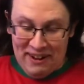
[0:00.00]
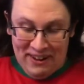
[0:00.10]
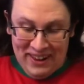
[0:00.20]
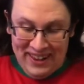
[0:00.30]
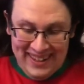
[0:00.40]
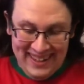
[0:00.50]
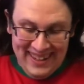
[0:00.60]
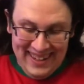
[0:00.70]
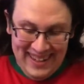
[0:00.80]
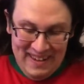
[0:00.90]
Oh, no, I
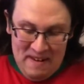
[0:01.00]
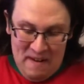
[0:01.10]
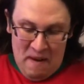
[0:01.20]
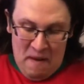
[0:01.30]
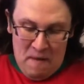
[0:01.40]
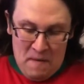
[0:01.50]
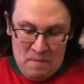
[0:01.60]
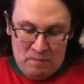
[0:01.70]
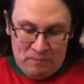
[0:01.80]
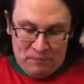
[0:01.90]
already know I'm not going to
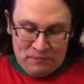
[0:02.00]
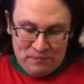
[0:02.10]
like it.